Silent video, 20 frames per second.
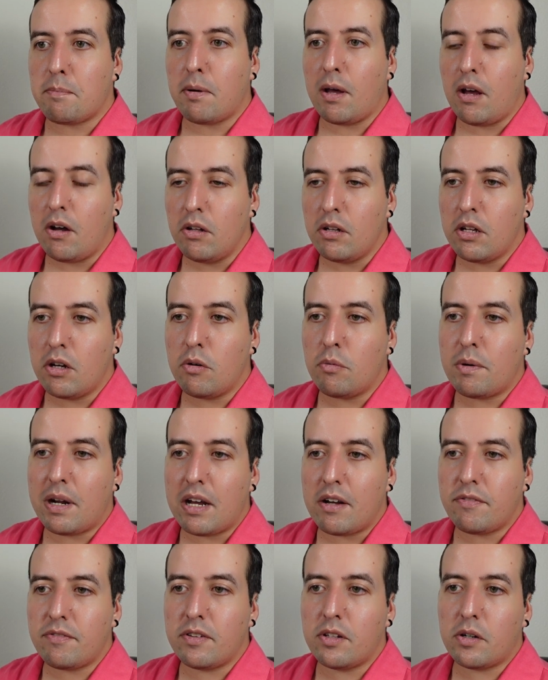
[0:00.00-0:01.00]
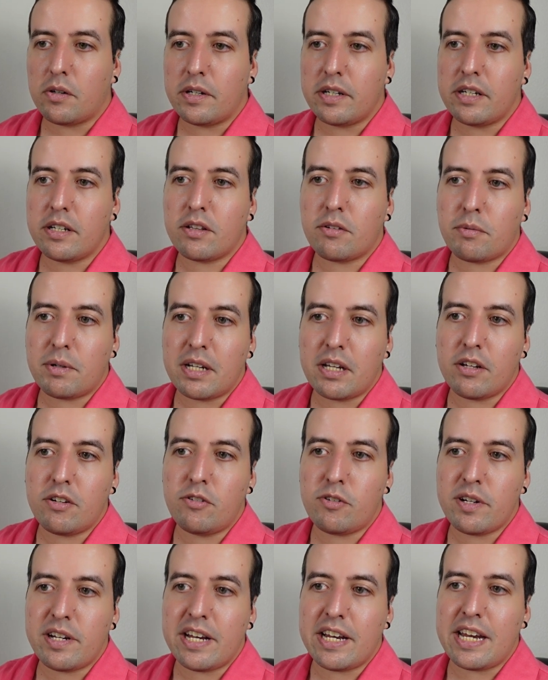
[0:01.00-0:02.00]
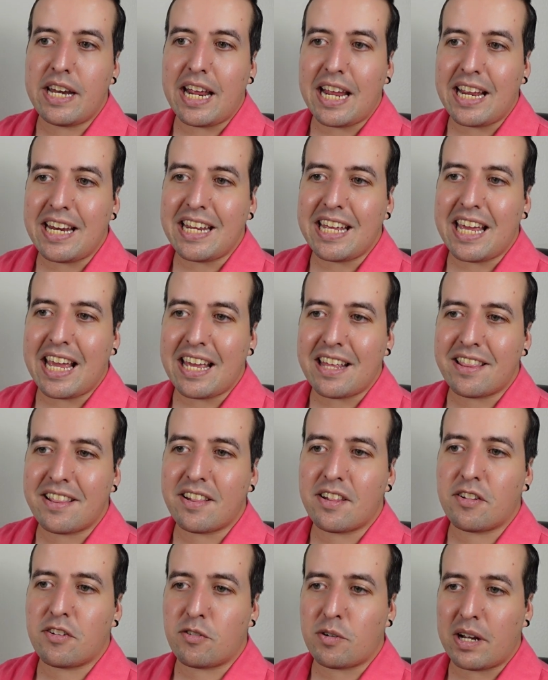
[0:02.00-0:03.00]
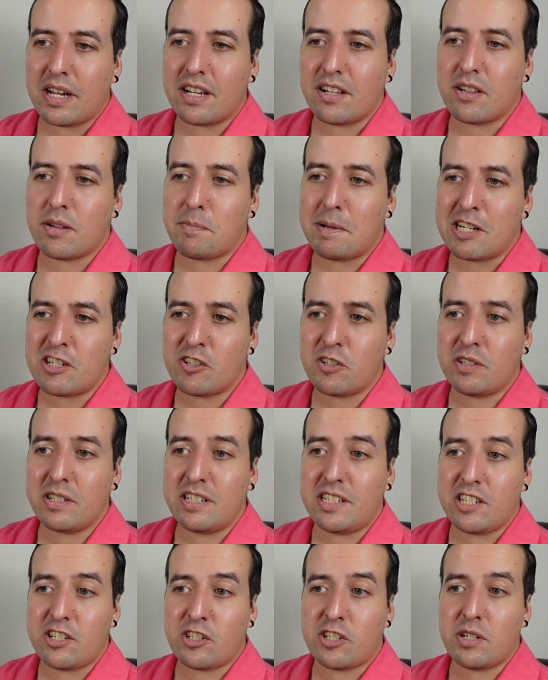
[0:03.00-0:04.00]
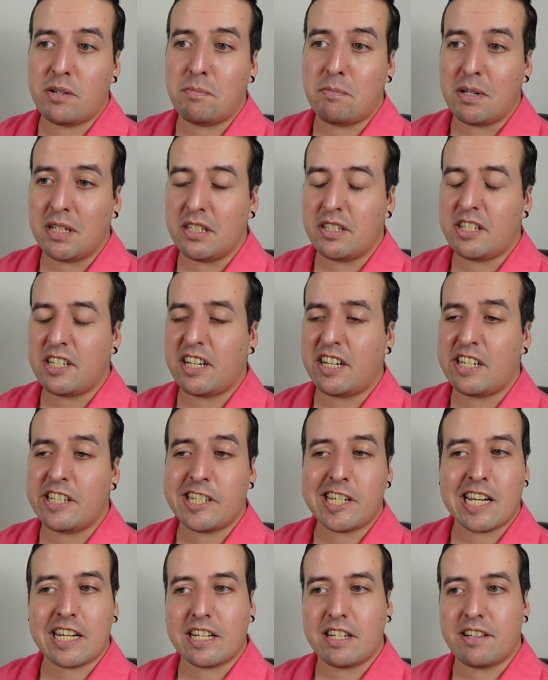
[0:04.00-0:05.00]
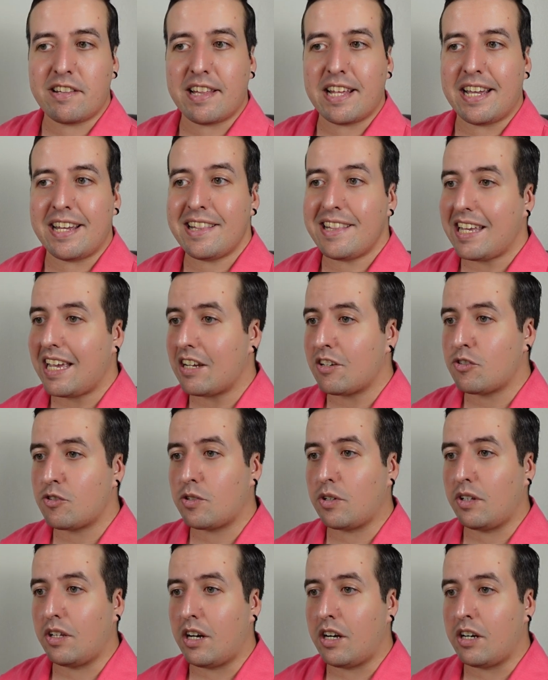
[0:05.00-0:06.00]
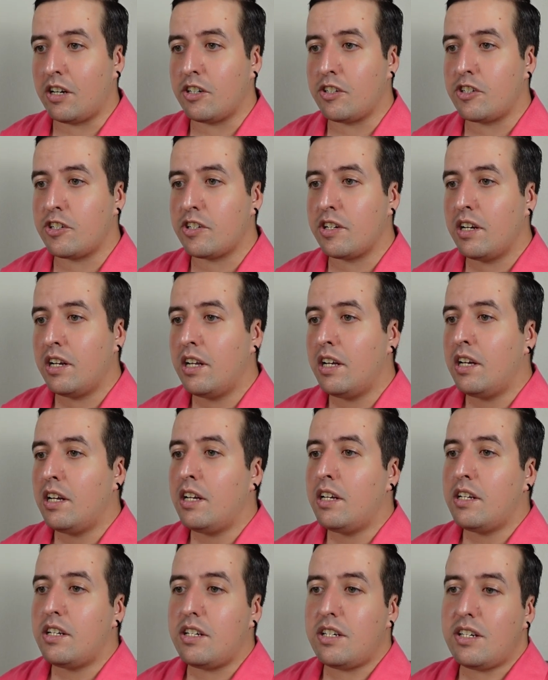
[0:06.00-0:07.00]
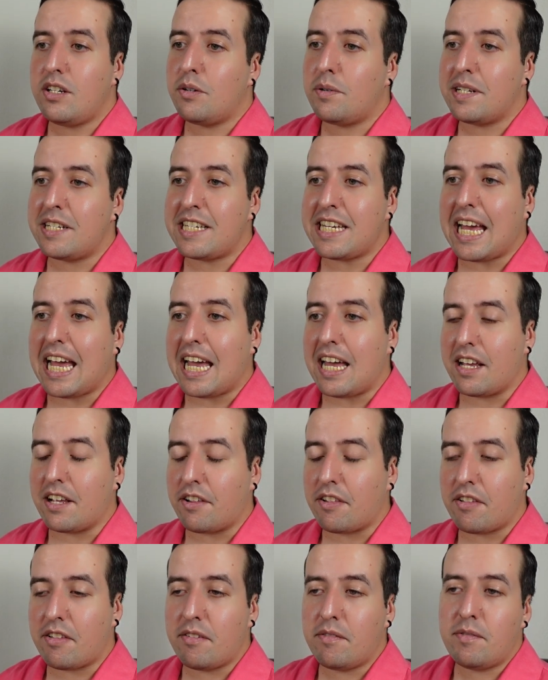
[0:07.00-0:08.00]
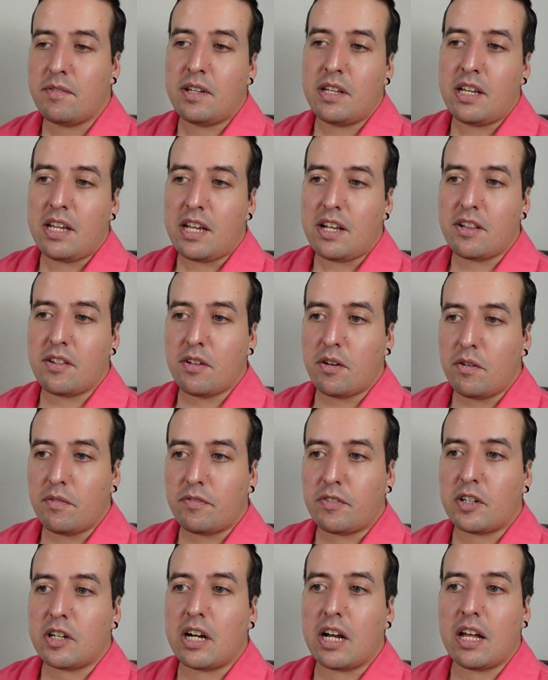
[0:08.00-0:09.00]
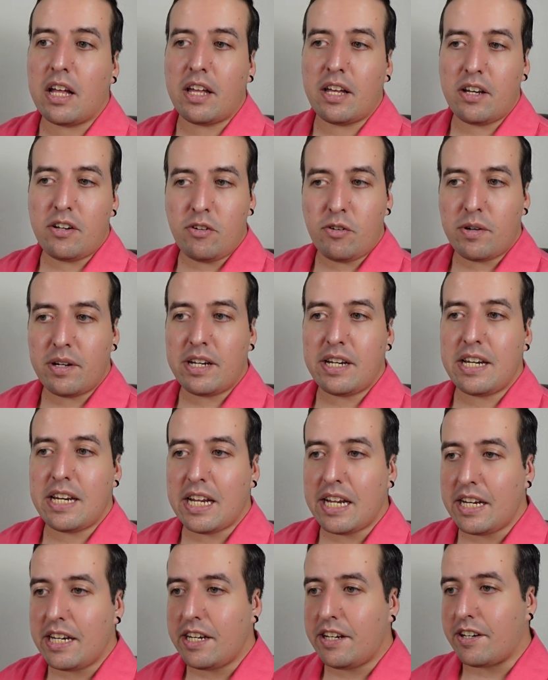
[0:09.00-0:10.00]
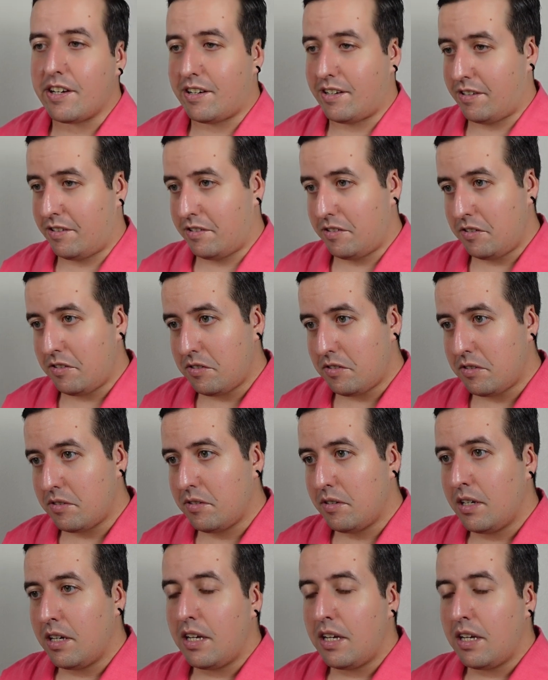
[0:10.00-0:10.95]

Polo Ralph Lauren 388th Strike Special Edition military jacket, size extra large, new with tags. It sold for $180.